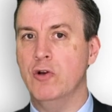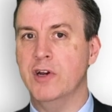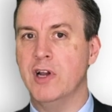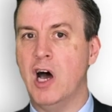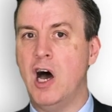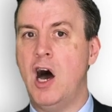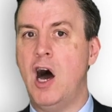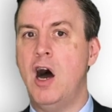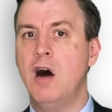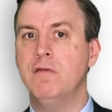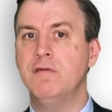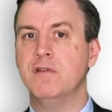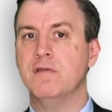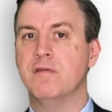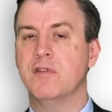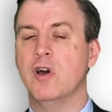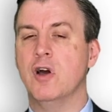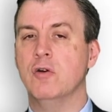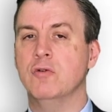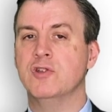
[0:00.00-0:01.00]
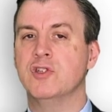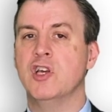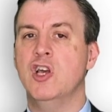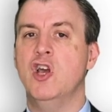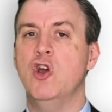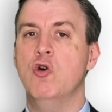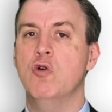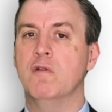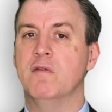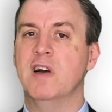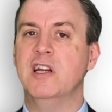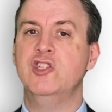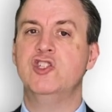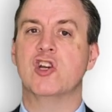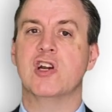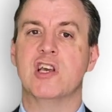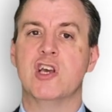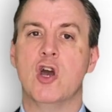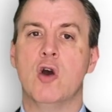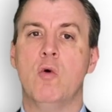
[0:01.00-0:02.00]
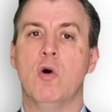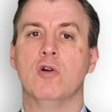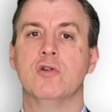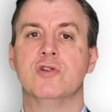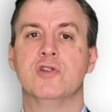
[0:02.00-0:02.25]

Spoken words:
Half of those who eventually go on